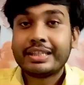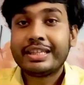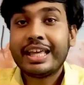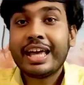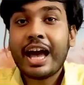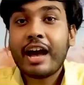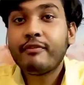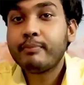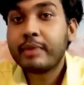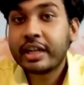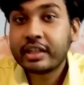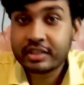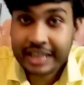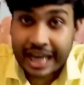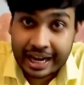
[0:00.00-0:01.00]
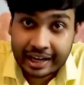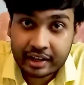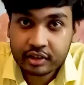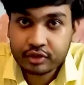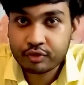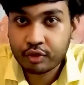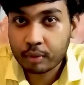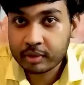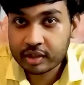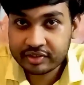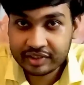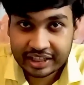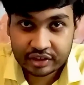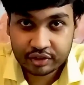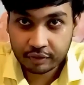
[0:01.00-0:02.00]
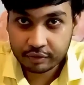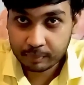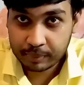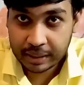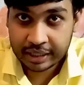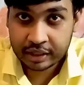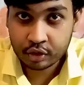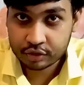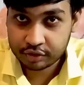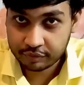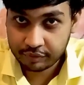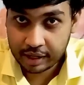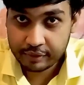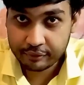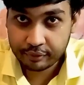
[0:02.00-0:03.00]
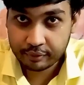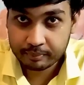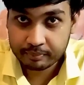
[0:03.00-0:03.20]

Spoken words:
They have made jackets from the seats of the plane to survive,